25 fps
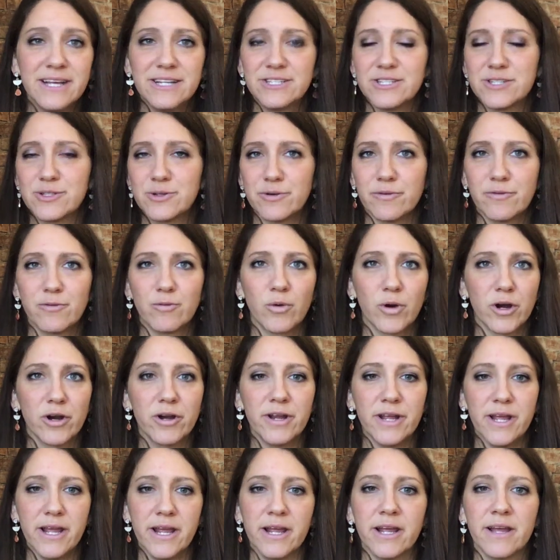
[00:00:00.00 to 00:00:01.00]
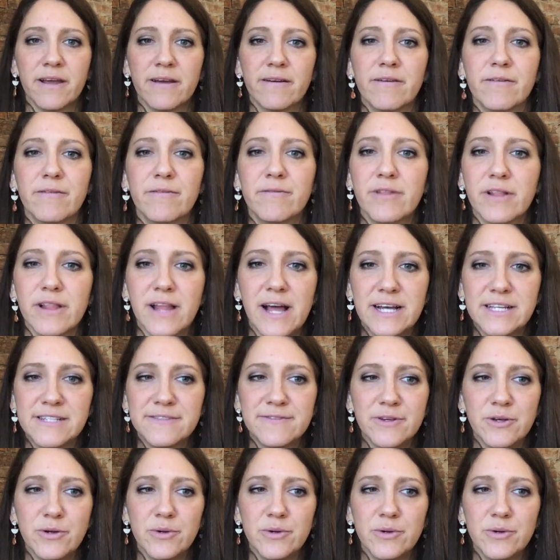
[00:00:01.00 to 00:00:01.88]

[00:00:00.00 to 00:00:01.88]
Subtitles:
just sort of worrying of the last